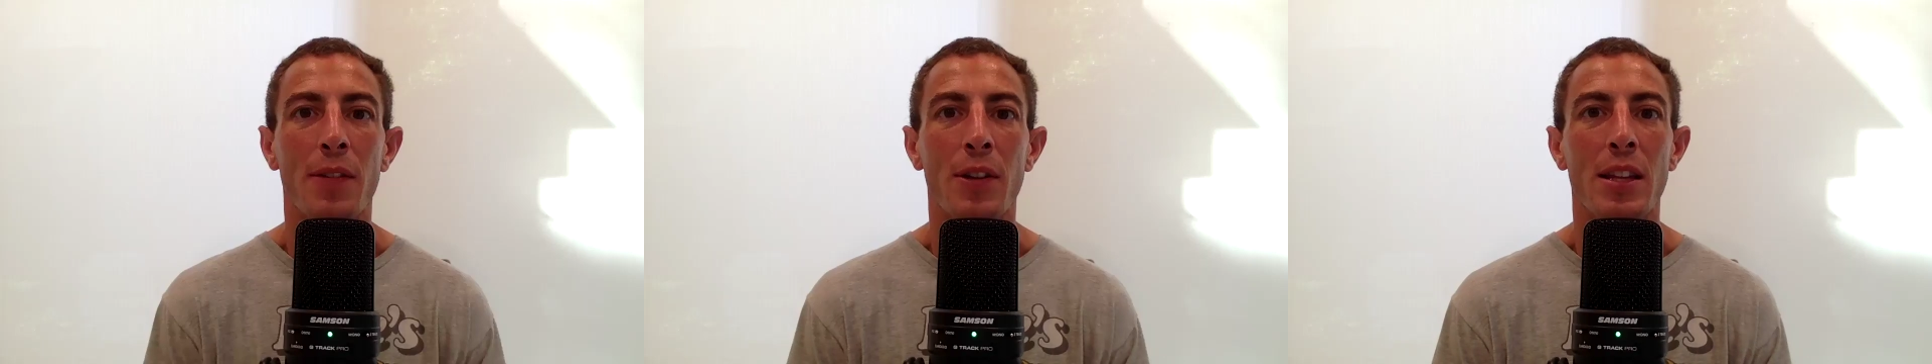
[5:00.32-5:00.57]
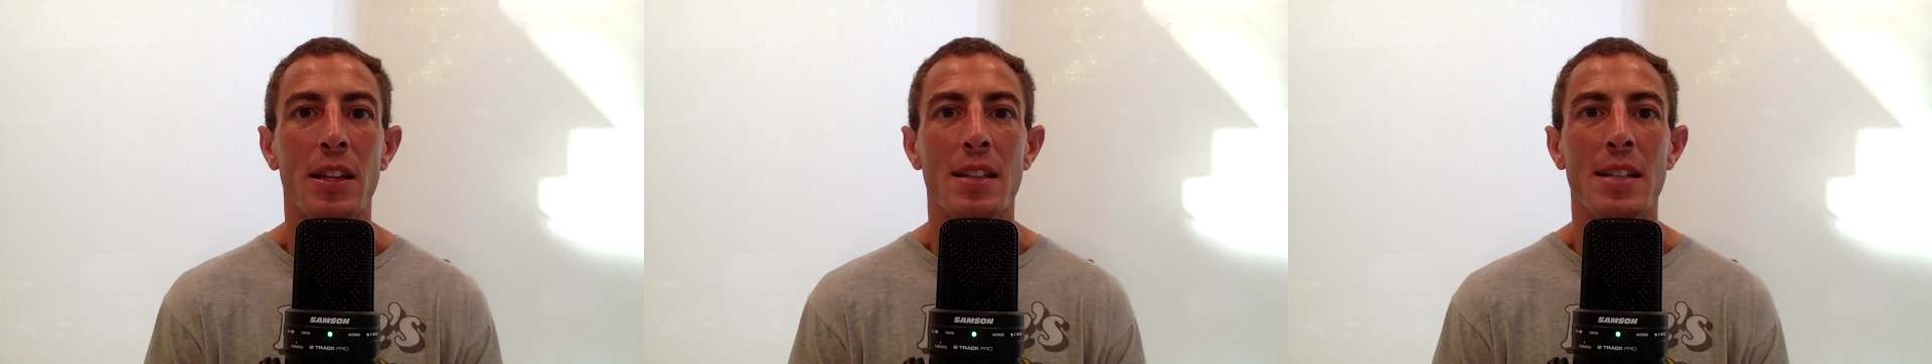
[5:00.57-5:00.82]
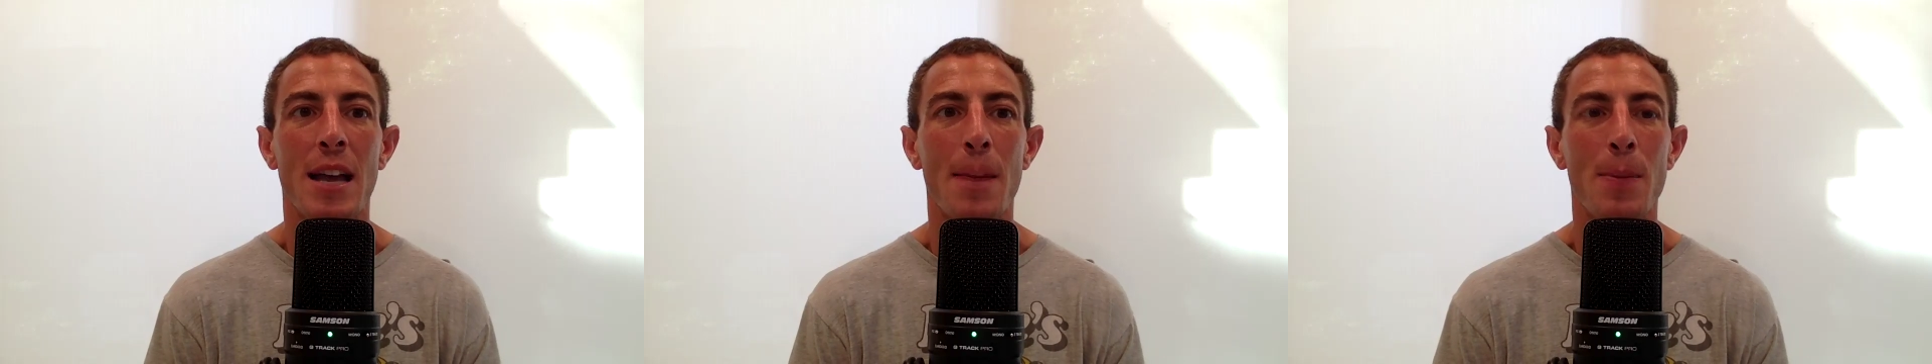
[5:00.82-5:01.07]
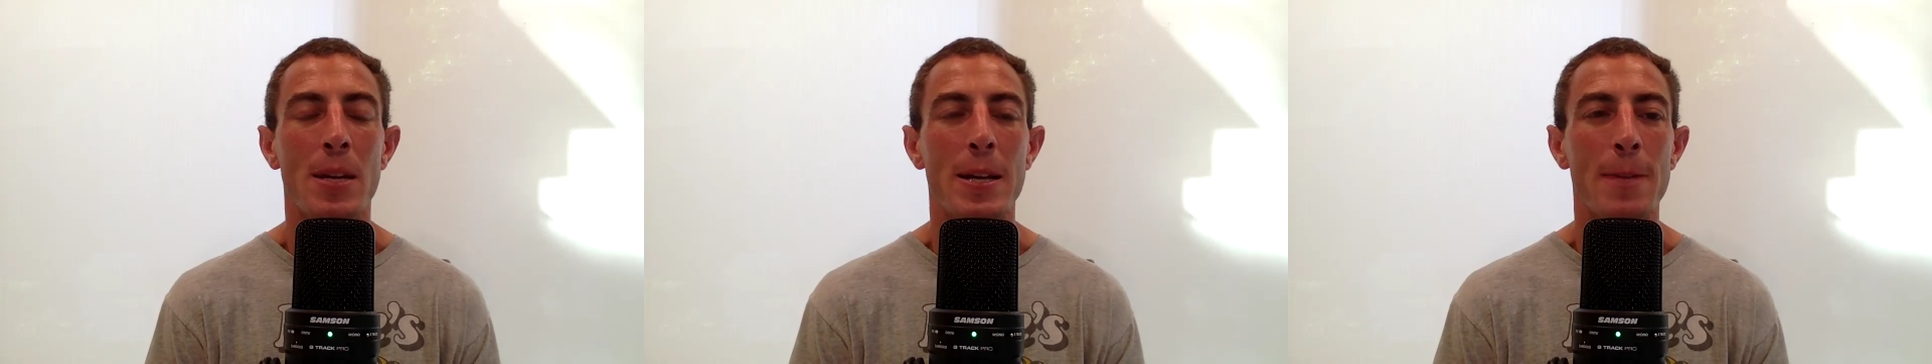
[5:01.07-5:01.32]
everything that's
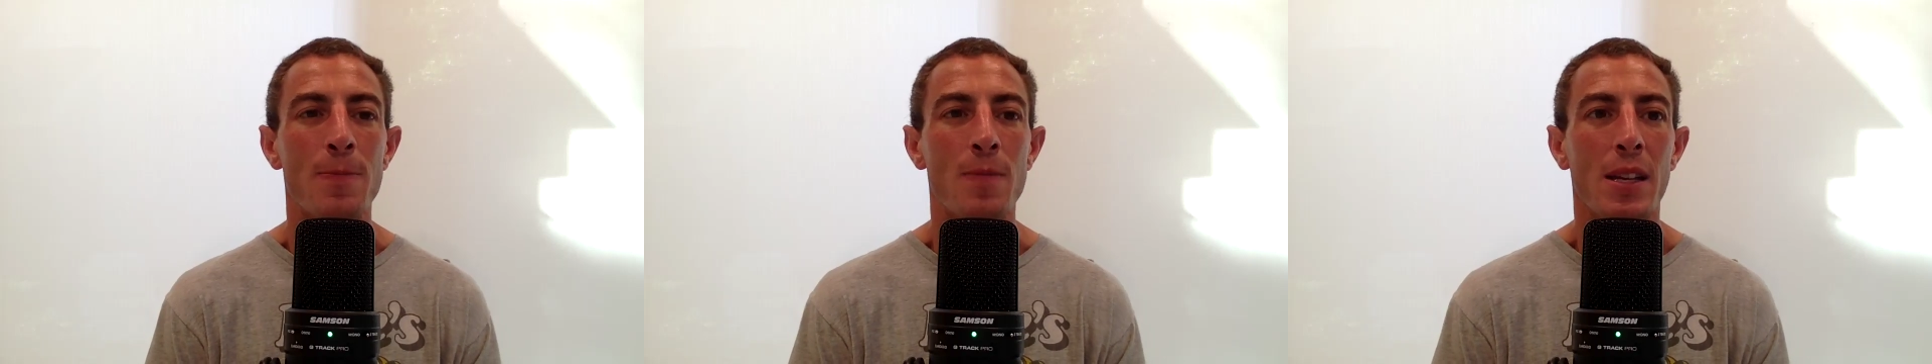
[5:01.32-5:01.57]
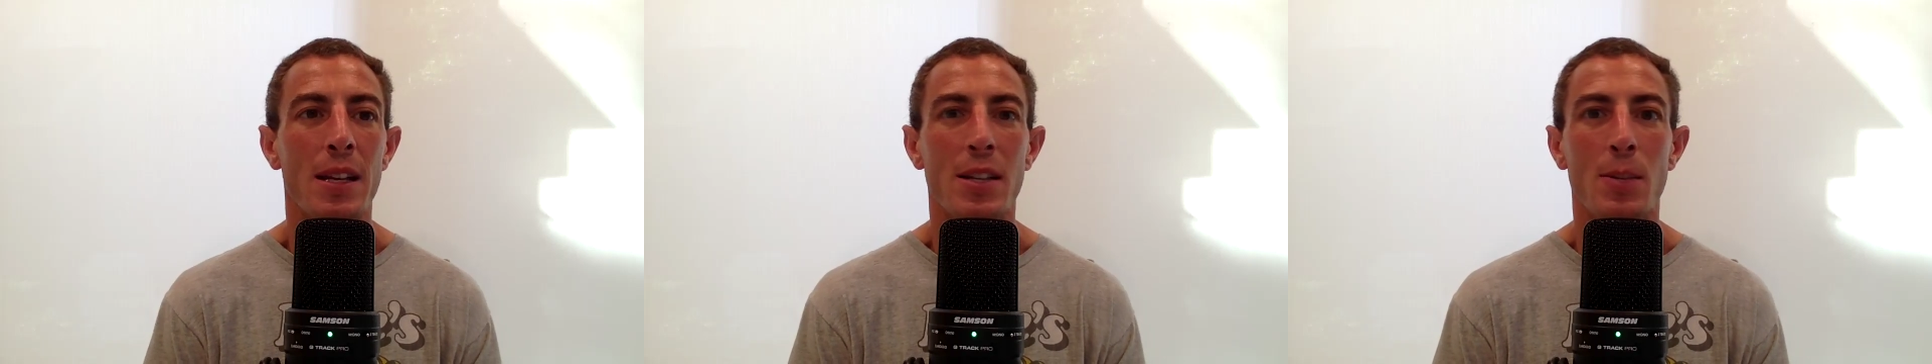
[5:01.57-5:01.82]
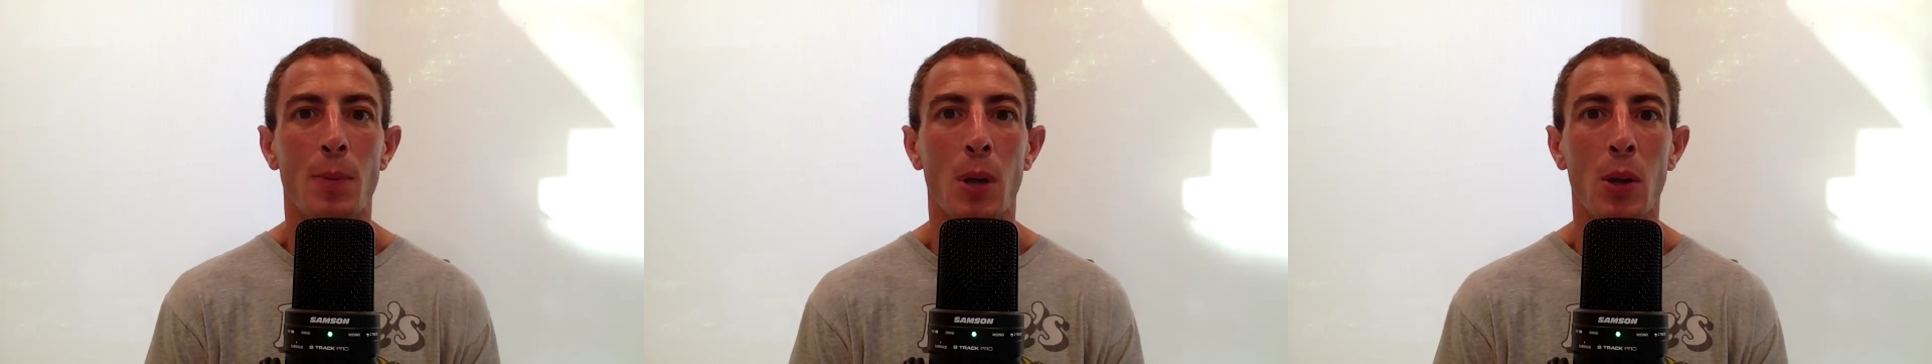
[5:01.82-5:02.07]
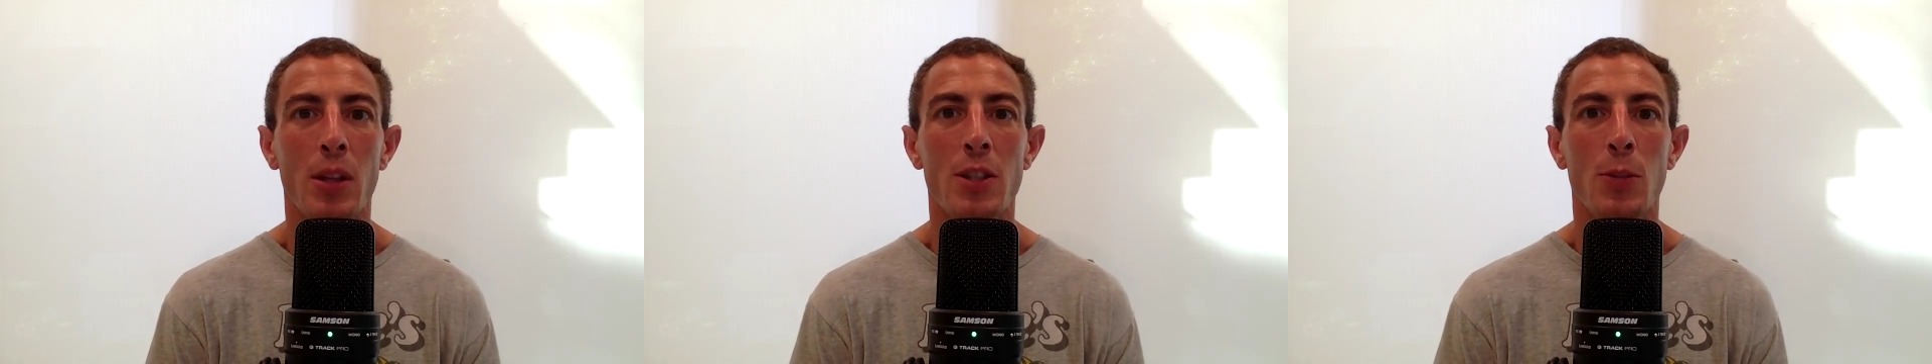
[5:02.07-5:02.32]
happening is
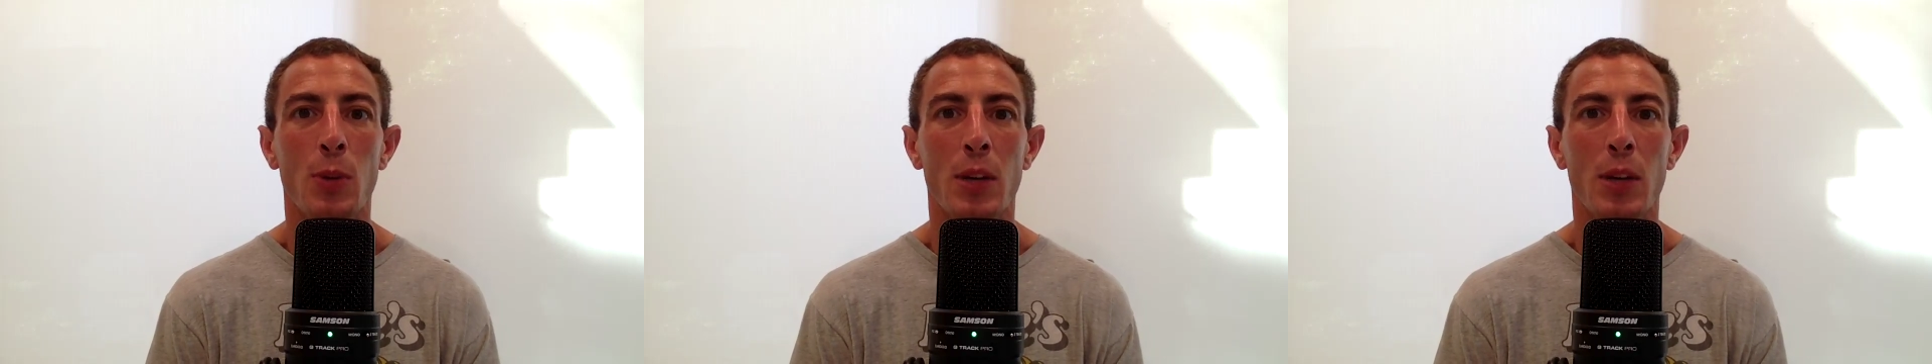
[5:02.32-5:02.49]
Mullins